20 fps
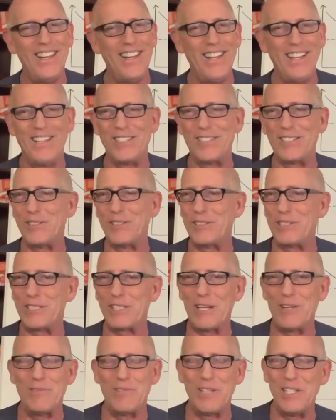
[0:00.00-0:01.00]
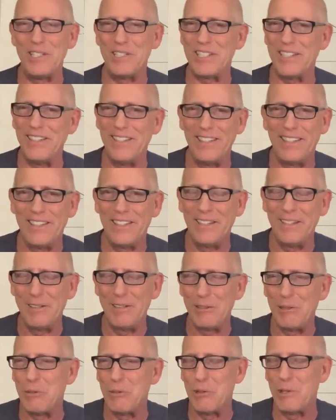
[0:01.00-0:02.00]
Is there some reason
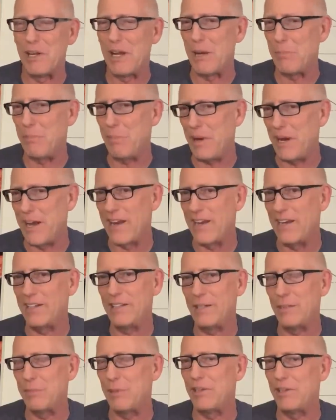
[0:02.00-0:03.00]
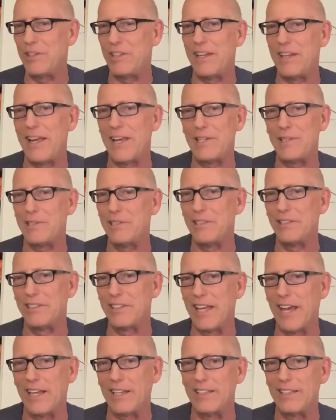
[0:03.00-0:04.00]
we're not panicked about the national
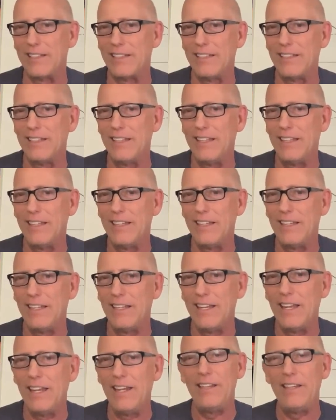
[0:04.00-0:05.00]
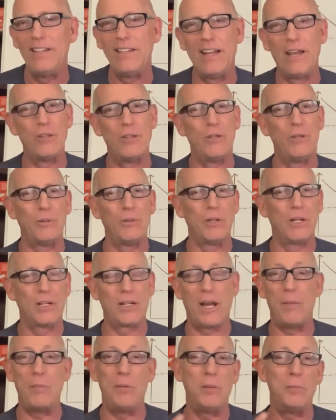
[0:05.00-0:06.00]
debt? Now, there are a
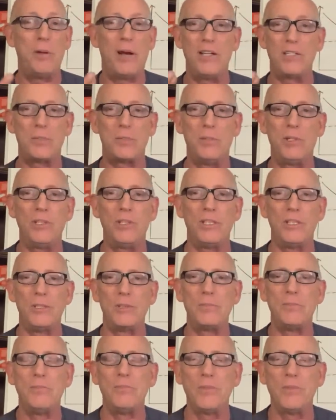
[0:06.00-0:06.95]
couple of possibilities.